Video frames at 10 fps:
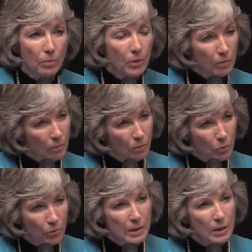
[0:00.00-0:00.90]
the
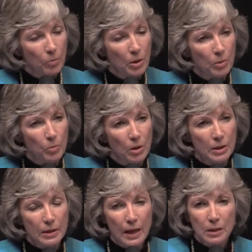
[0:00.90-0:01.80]
reason that Premier
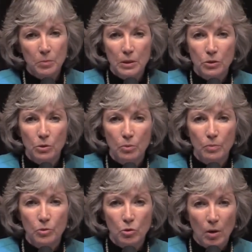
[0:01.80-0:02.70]
Prentice asked me to
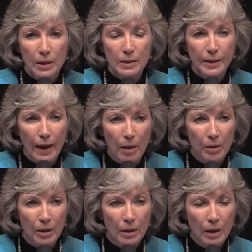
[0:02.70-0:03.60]
join his
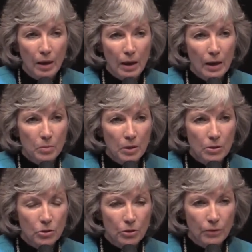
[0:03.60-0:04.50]
cabinet as
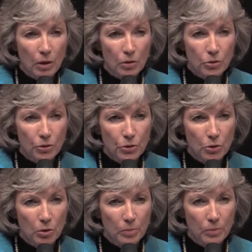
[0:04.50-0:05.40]
Minister of Culture
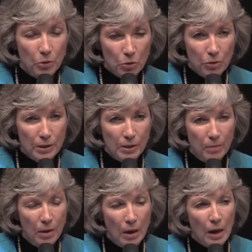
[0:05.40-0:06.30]
and
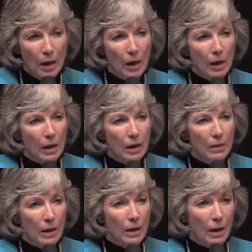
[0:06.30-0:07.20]
Tourism, in
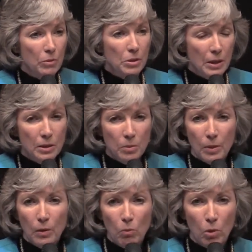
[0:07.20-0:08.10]
that I was seen to
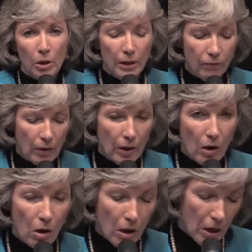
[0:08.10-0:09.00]
be working
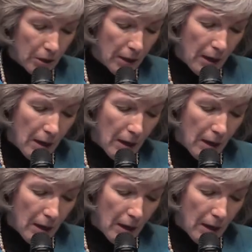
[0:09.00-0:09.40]
very hard.